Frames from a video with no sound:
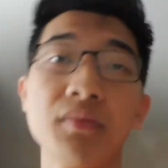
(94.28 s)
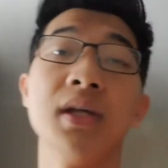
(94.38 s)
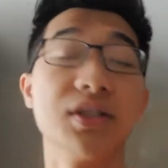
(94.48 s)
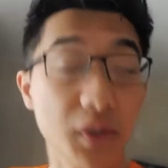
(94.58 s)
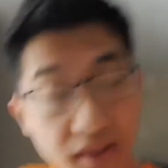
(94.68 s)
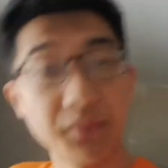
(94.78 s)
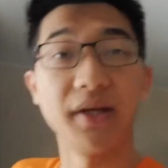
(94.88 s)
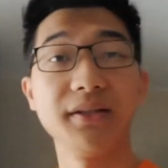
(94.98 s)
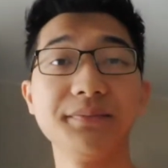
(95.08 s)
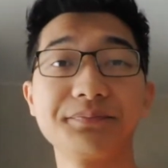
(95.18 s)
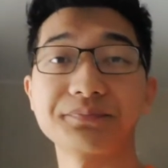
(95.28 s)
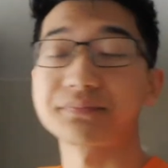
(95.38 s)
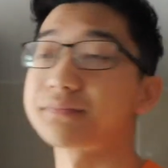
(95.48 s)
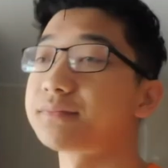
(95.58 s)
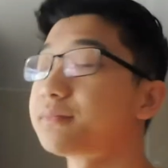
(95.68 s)
So anyway,
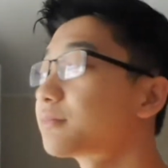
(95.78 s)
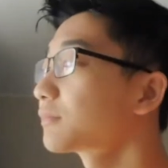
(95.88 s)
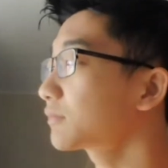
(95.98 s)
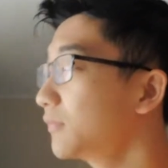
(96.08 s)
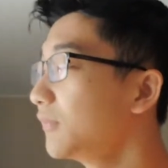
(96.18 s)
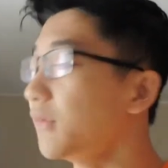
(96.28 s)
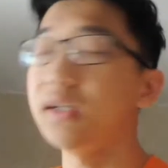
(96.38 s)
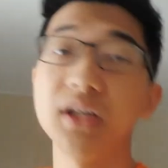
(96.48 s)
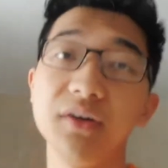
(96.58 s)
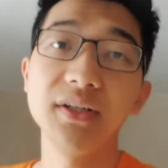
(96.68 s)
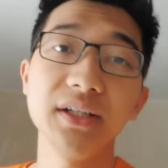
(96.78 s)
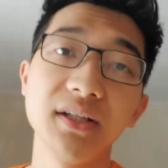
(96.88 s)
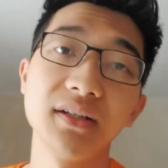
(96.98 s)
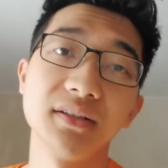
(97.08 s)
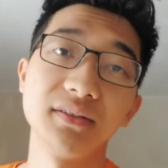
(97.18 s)
currently
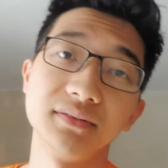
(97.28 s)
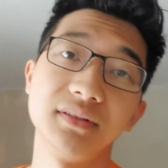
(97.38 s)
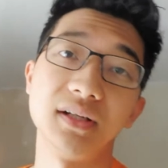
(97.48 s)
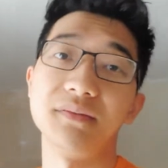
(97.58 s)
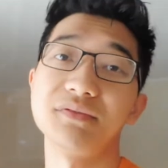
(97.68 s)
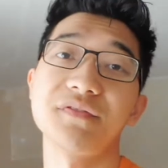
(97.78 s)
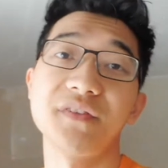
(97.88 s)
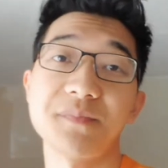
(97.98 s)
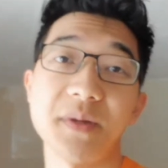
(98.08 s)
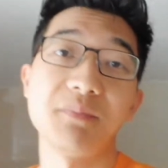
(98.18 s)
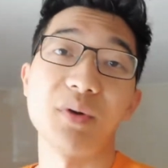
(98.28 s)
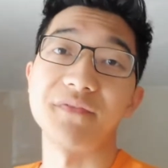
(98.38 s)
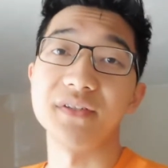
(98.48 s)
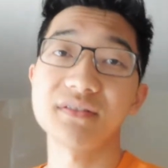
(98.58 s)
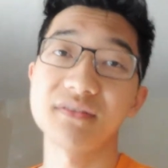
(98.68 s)
just finished making
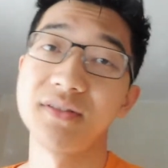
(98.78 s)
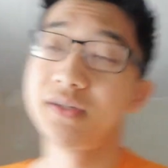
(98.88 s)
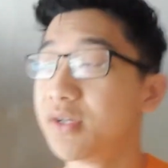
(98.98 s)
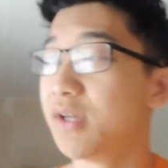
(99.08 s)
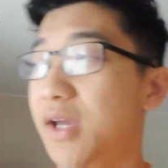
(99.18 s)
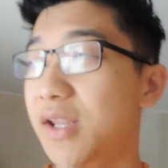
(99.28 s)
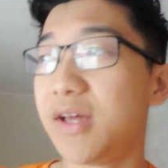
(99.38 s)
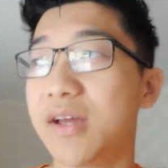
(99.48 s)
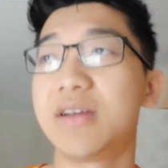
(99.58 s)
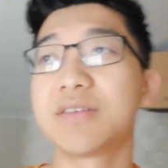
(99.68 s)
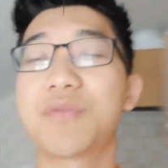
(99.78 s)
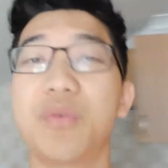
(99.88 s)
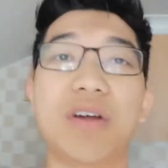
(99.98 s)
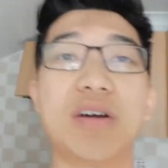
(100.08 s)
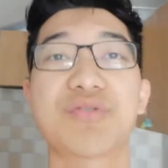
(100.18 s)
breakfast and uh, I just
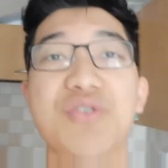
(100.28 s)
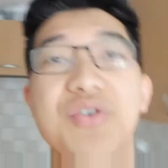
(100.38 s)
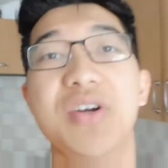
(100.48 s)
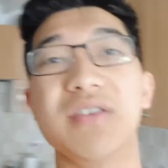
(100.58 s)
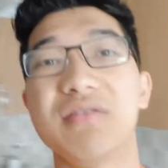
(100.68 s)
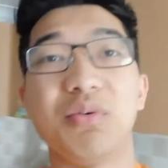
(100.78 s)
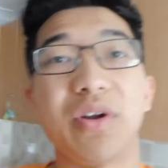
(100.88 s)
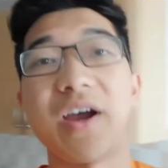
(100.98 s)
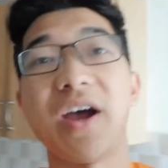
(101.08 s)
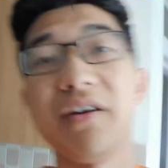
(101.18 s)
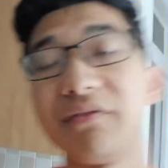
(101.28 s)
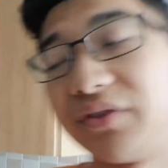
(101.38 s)
thought I'll show you guys what I have